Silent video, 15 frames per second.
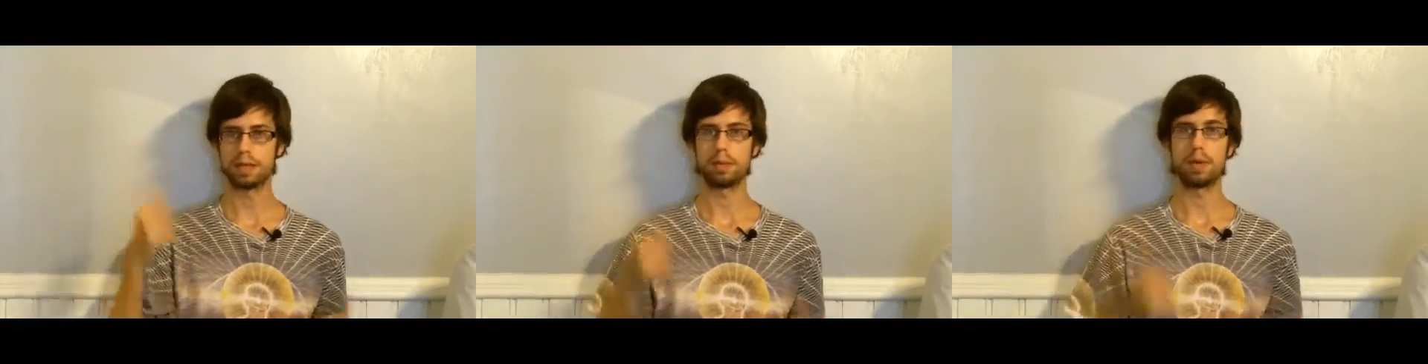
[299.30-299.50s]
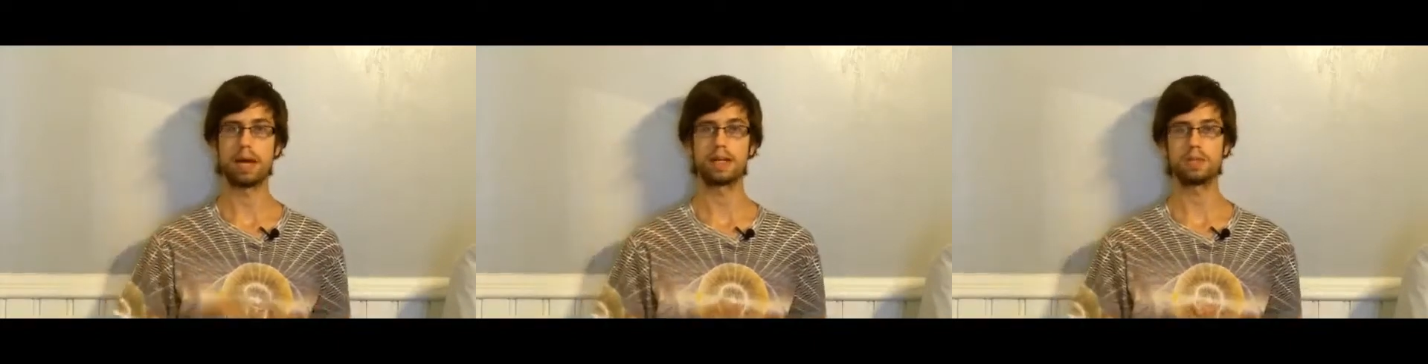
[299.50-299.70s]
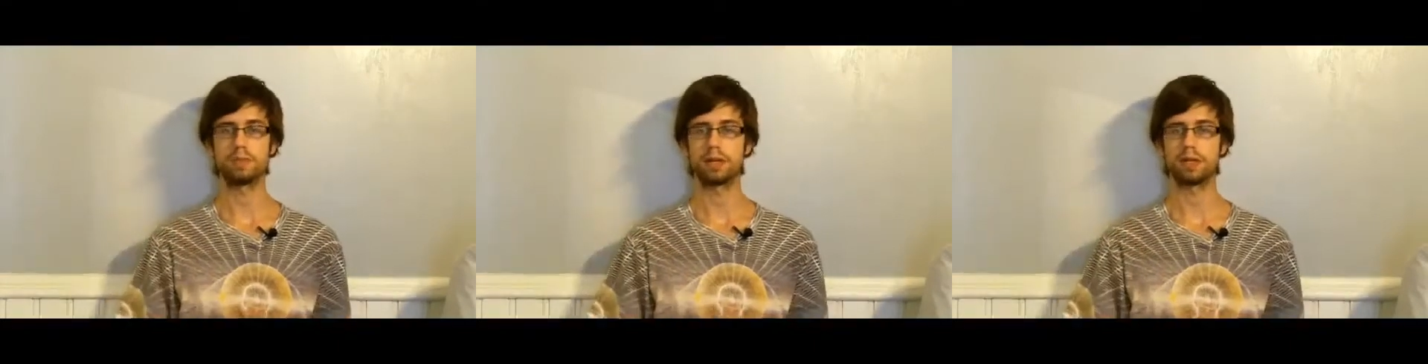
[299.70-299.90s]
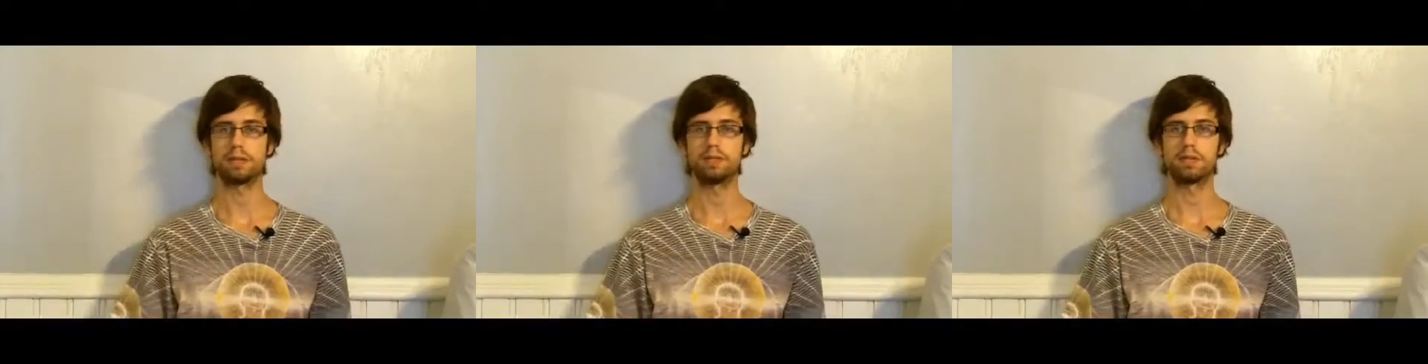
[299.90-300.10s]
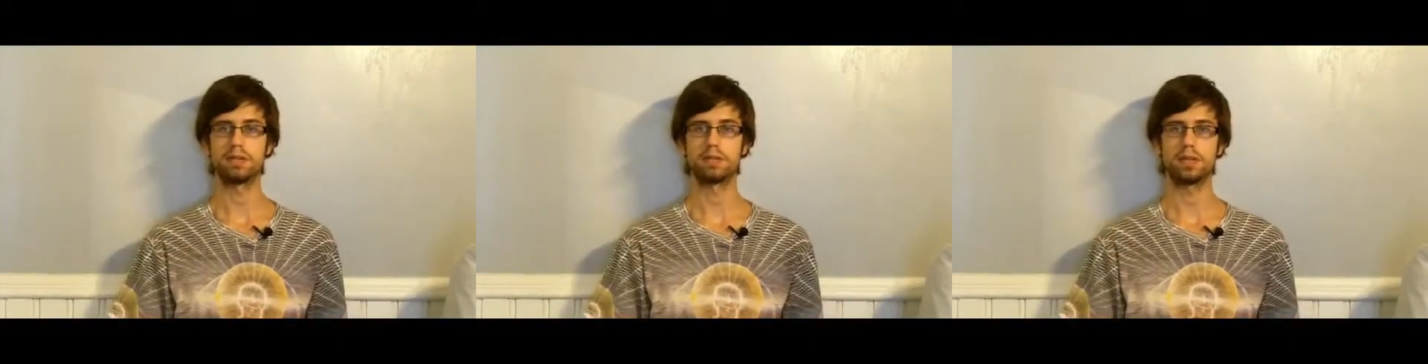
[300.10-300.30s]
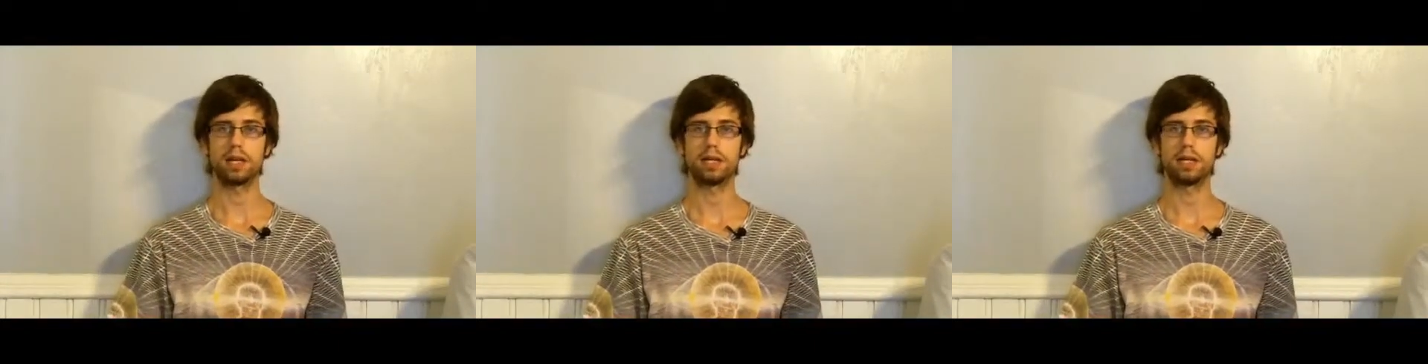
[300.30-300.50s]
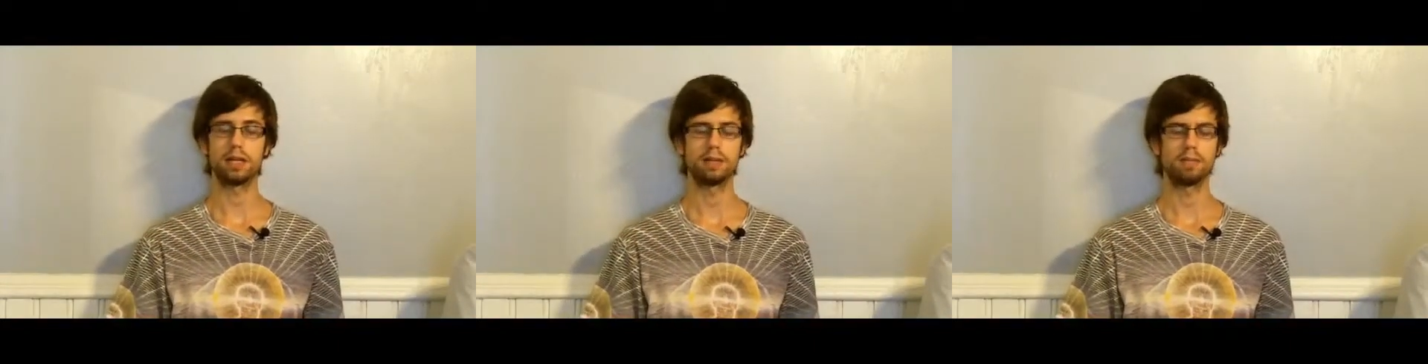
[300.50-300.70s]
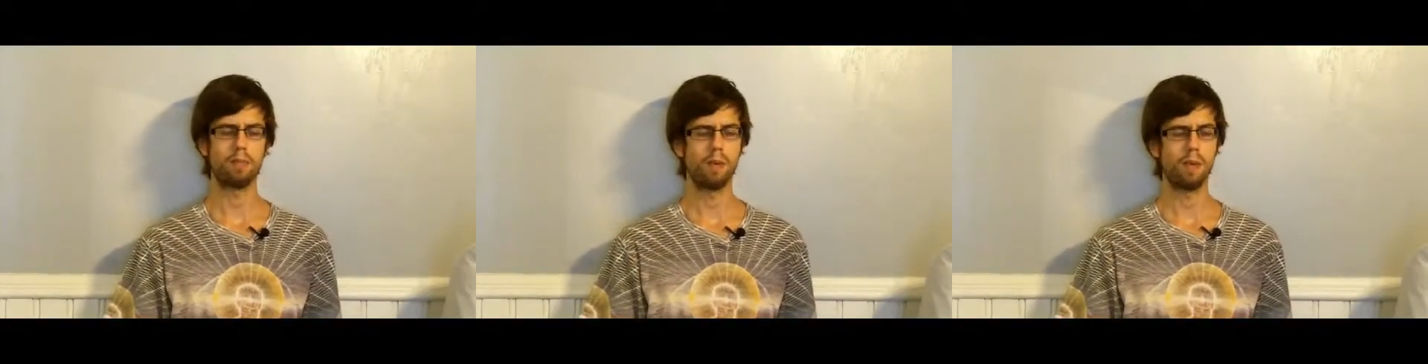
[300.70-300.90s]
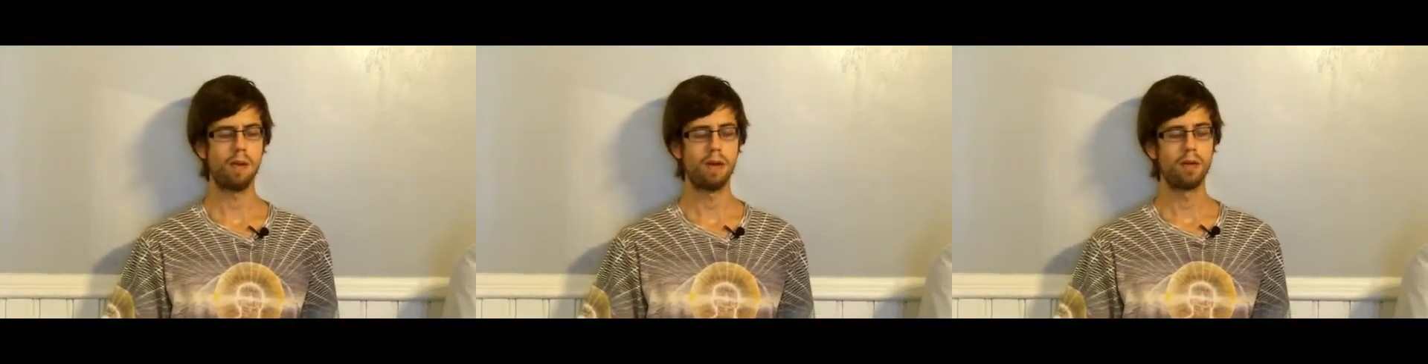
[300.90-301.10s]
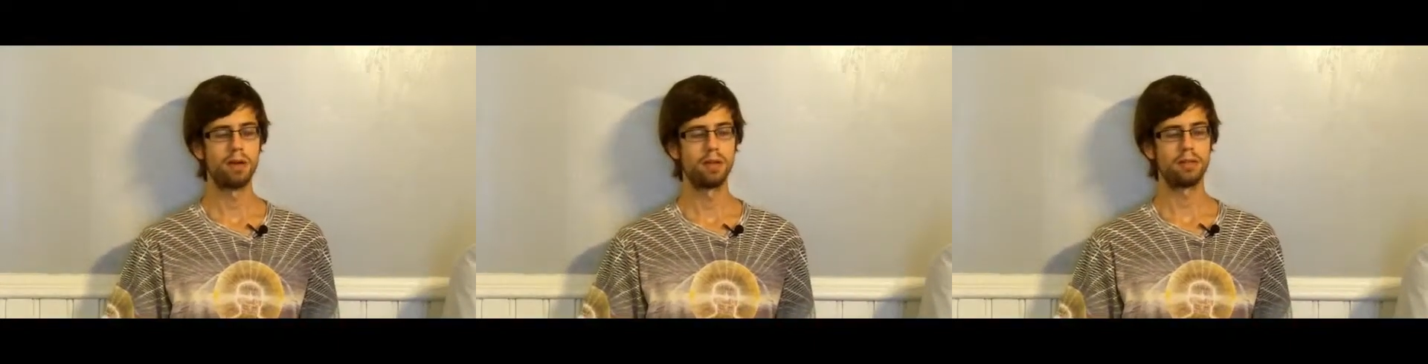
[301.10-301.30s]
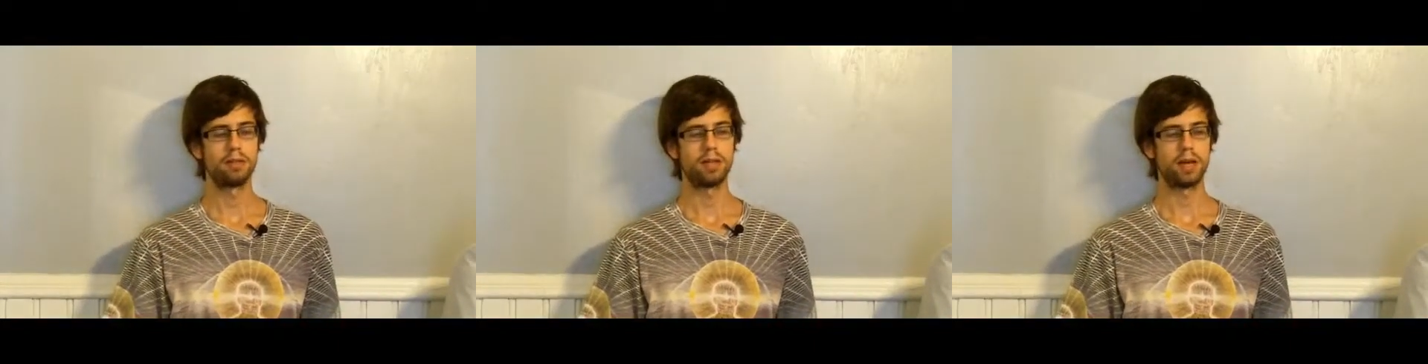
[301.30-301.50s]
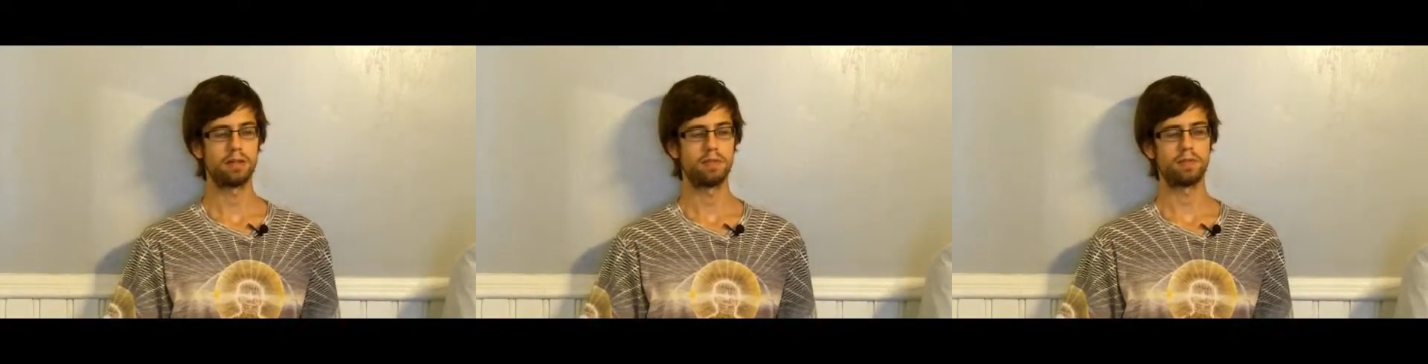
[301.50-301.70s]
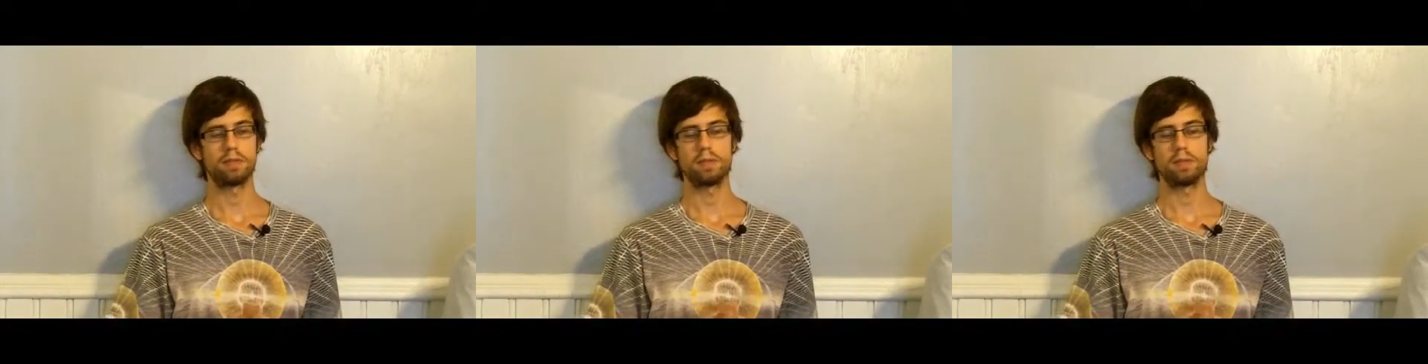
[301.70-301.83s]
that aspect of your psyche. Now